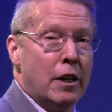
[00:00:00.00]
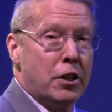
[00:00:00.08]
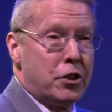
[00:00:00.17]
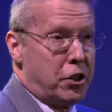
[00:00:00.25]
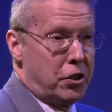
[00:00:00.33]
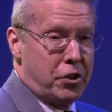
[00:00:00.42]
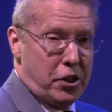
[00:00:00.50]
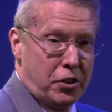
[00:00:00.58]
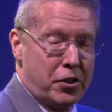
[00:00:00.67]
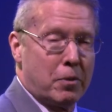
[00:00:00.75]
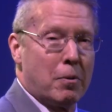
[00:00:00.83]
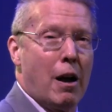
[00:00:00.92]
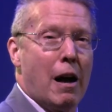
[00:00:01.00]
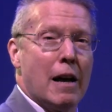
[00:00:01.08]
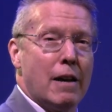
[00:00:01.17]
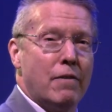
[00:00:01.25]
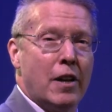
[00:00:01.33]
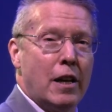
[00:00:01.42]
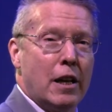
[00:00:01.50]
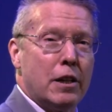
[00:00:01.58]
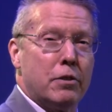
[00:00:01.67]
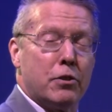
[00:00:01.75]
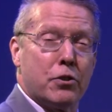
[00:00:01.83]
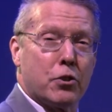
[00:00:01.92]
She's just arrived
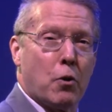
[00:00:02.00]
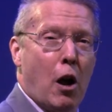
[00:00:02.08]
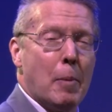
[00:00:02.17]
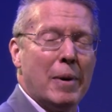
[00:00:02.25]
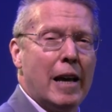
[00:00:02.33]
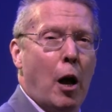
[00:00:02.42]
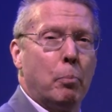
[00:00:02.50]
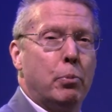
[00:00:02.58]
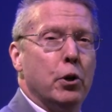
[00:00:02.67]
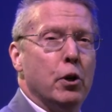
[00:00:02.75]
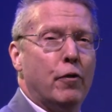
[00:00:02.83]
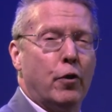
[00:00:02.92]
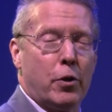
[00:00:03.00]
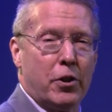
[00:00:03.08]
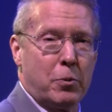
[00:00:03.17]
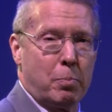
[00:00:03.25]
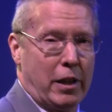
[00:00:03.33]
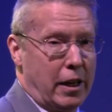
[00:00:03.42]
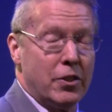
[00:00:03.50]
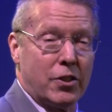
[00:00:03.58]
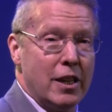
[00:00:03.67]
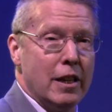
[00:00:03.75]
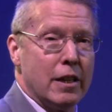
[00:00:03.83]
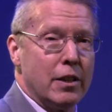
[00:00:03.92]
and describing how beautiful this place
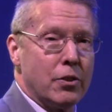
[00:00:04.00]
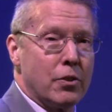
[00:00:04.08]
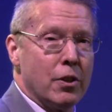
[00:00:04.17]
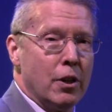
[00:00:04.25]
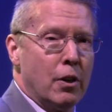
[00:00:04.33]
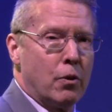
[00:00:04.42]
is.